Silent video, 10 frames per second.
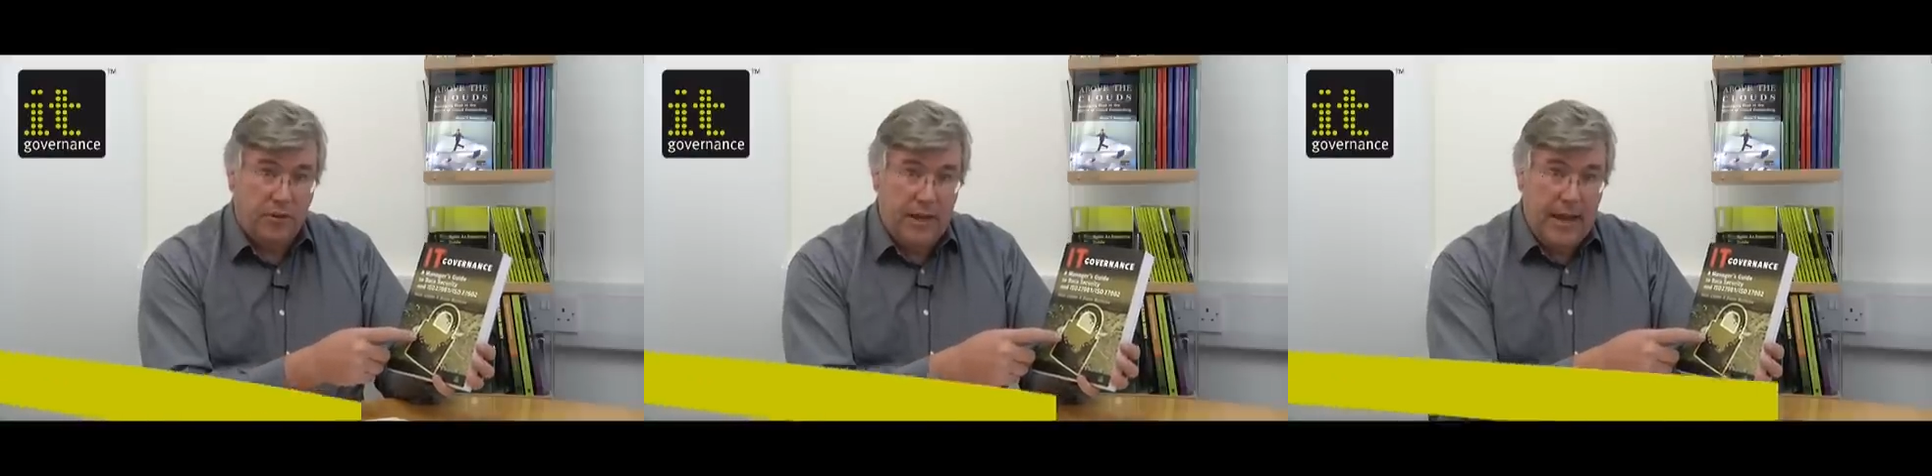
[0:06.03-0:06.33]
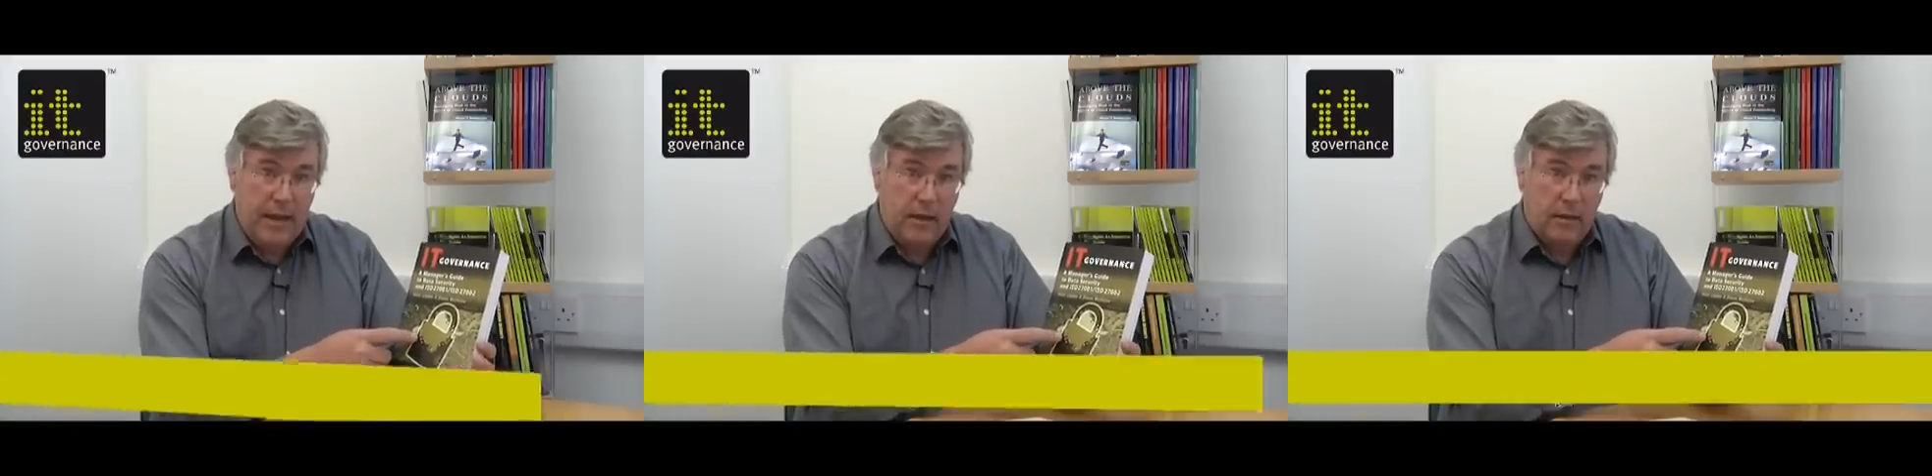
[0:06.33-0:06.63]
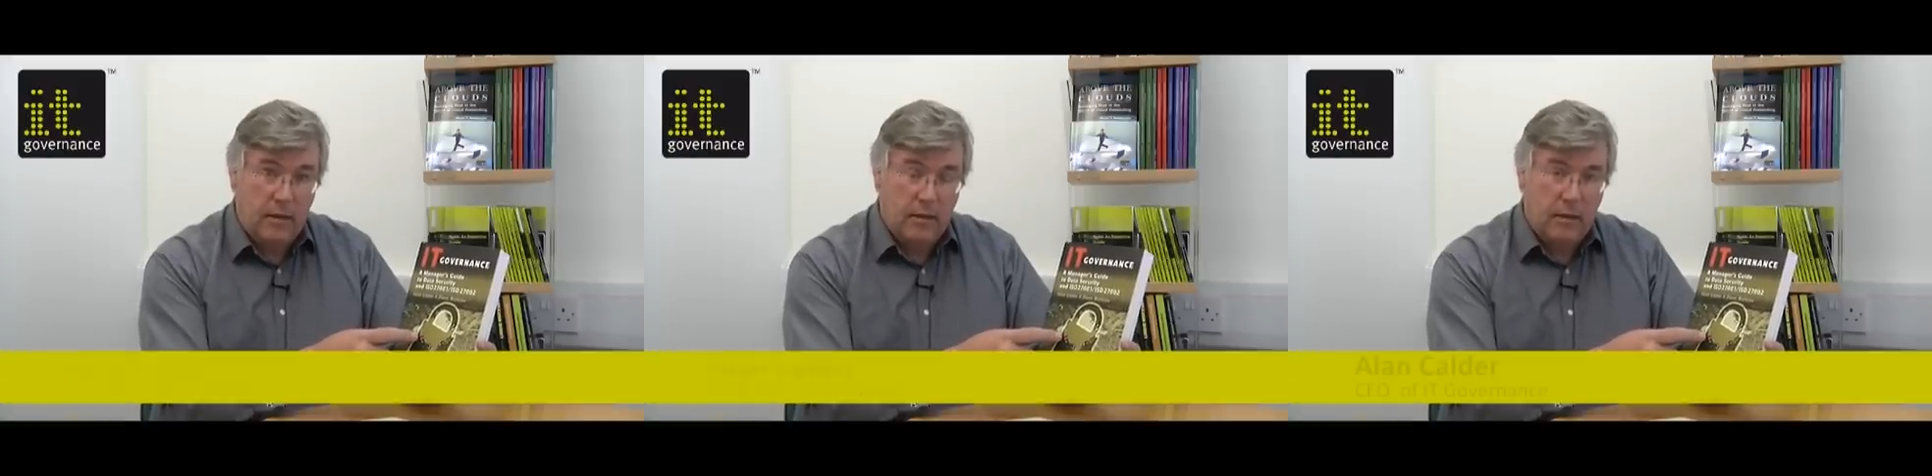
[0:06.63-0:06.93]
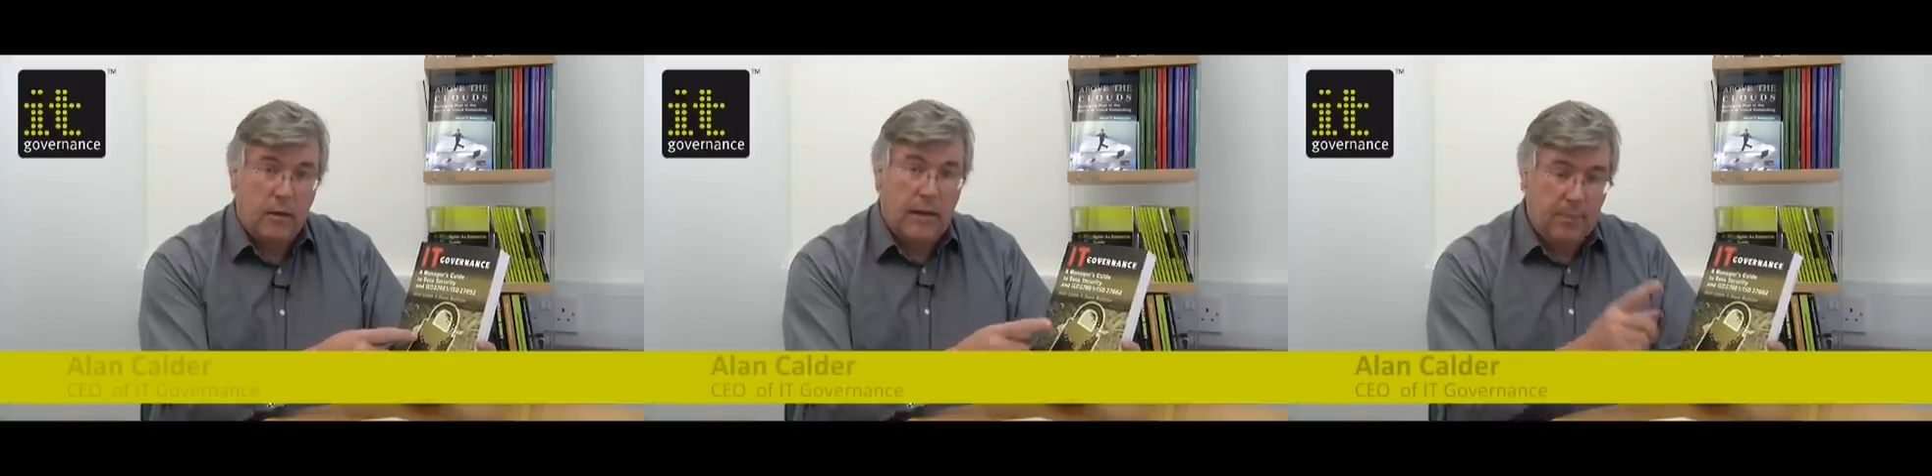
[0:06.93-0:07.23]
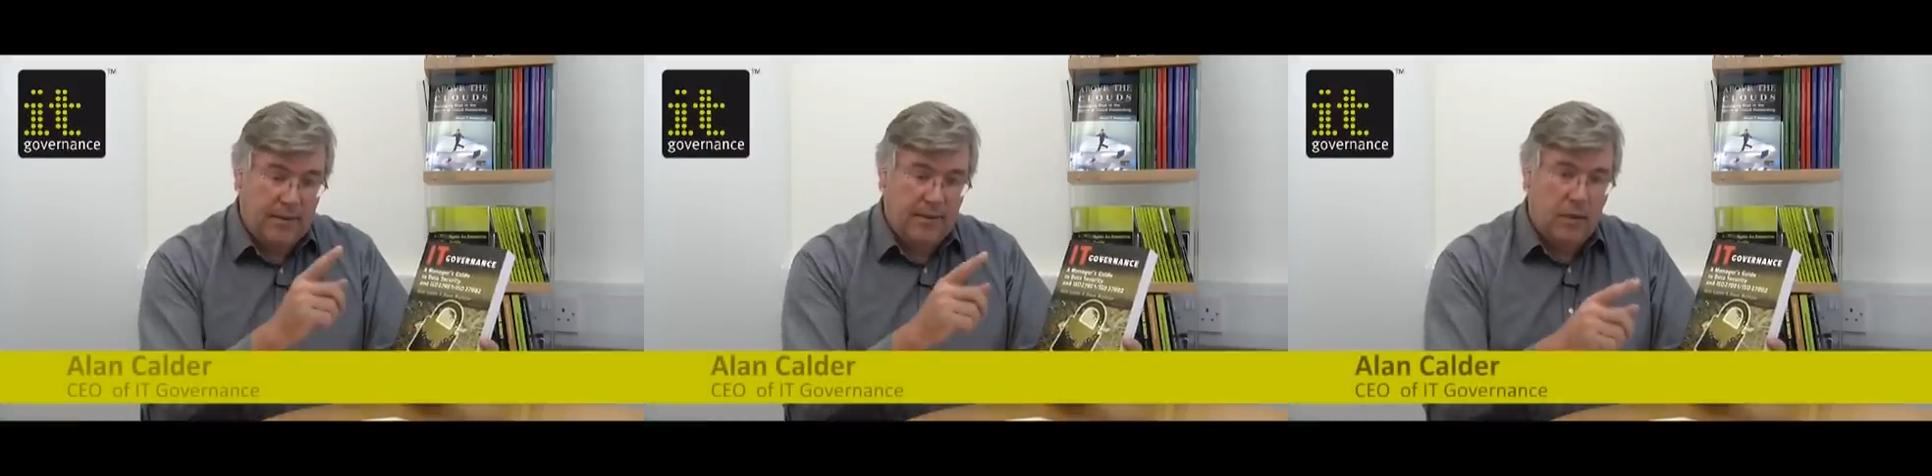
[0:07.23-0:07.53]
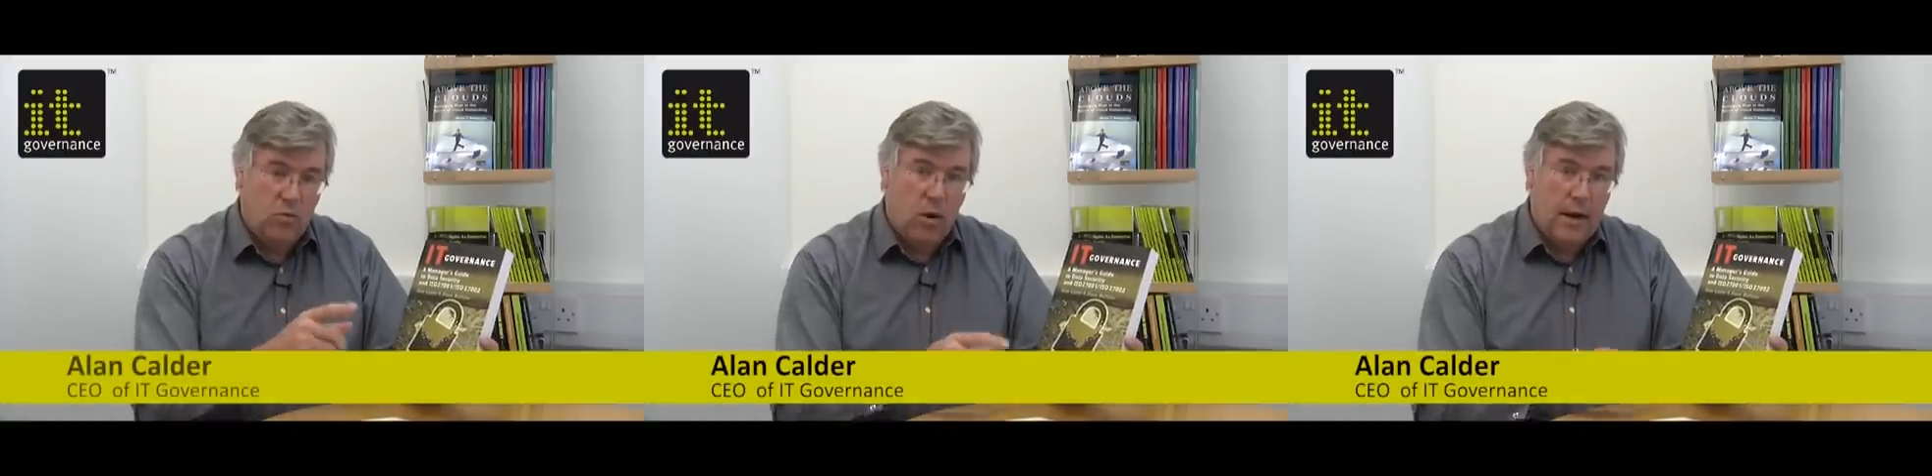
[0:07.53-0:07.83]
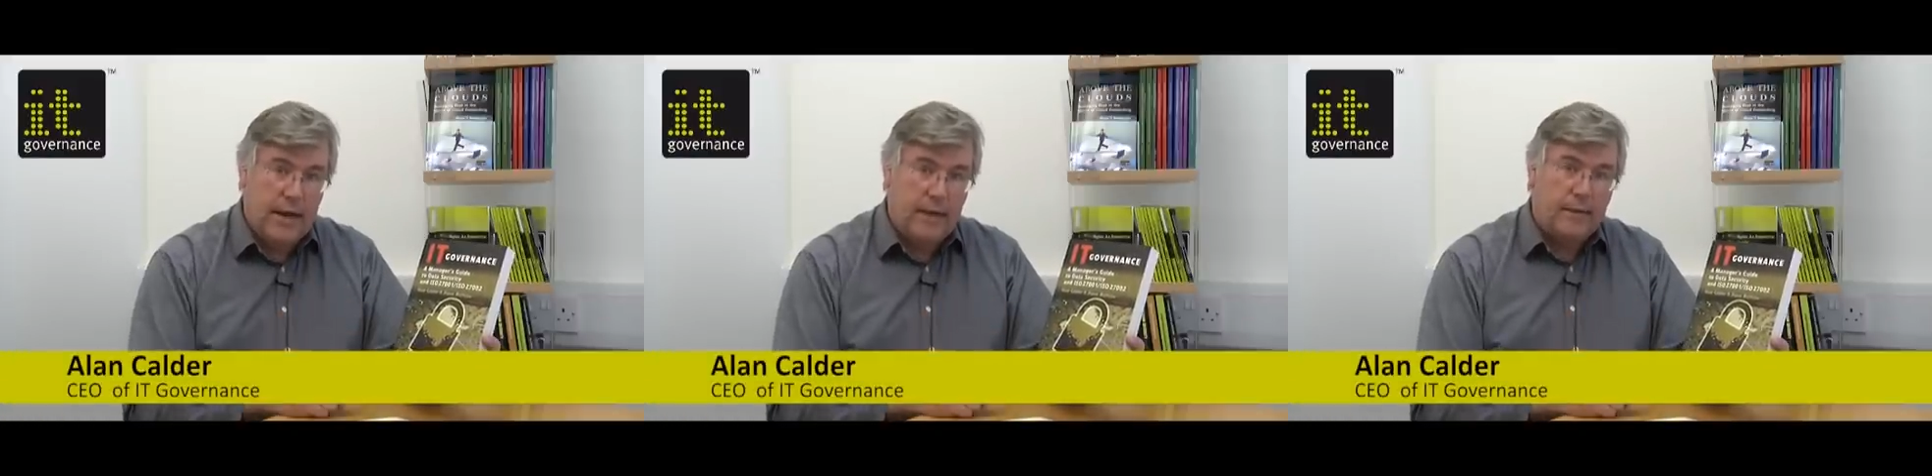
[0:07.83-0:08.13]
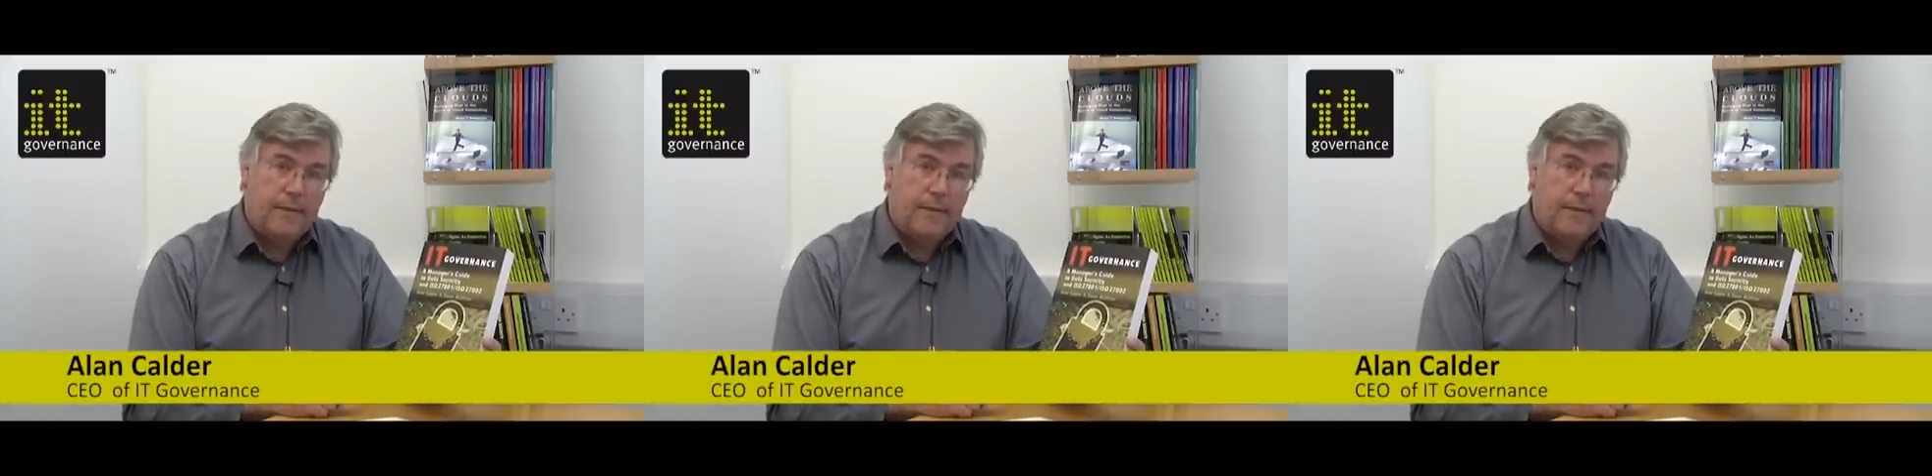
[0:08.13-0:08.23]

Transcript: today. Let me tell you why.